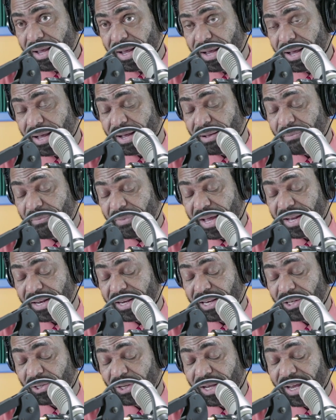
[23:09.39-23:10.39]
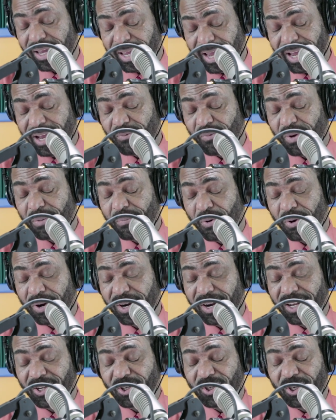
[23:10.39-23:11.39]
that is, again,
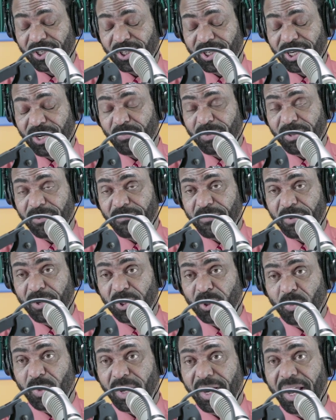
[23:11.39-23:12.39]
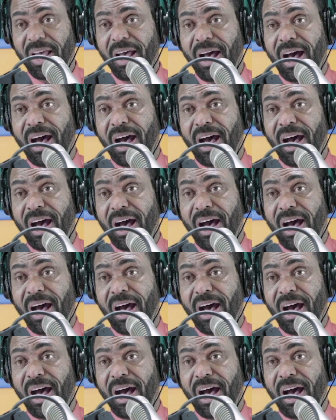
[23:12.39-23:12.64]
reported. Let's just deal with the first one.